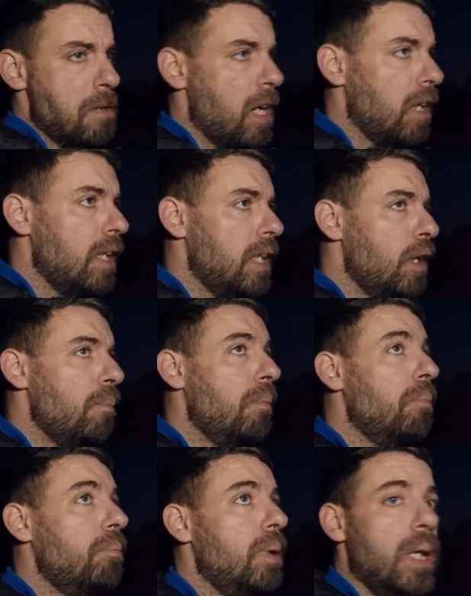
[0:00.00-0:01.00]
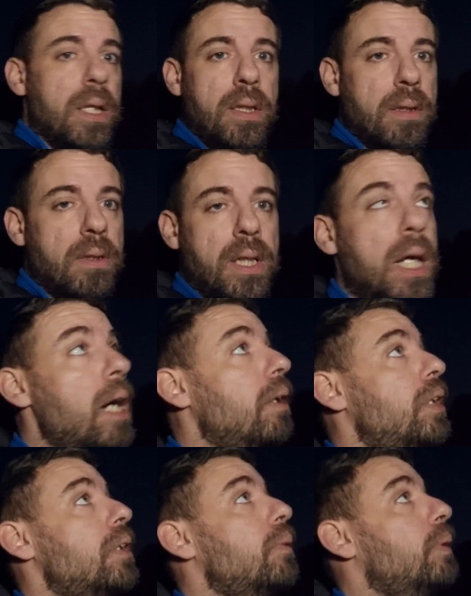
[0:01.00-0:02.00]
But yeah,
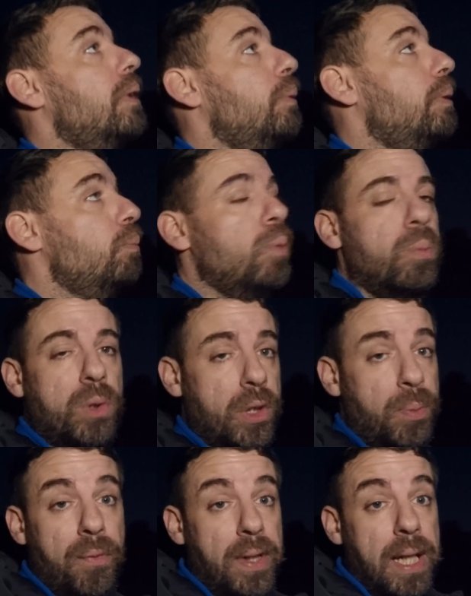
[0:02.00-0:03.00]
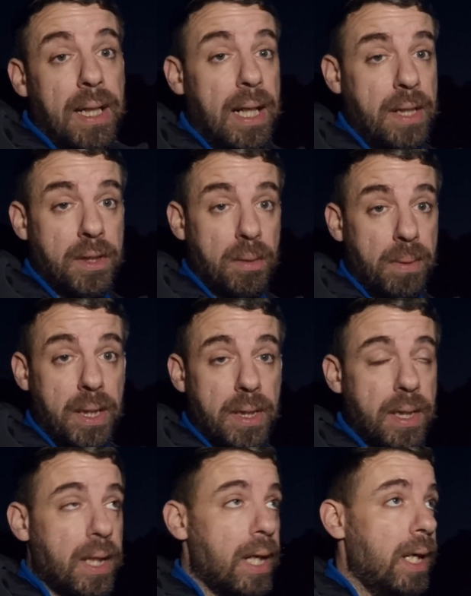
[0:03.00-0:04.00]
just with a kit lens, I
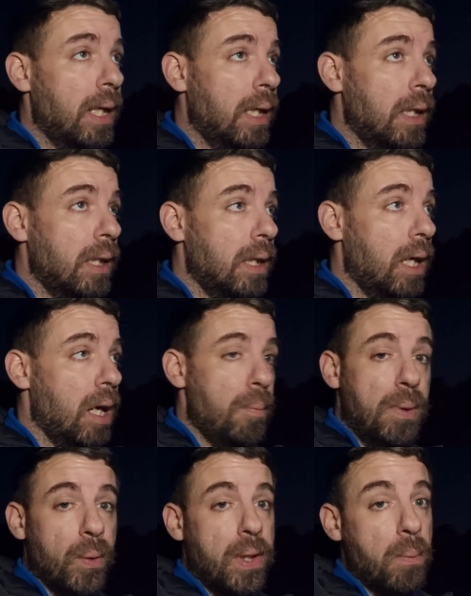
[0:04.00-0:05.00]
managed to get a Milky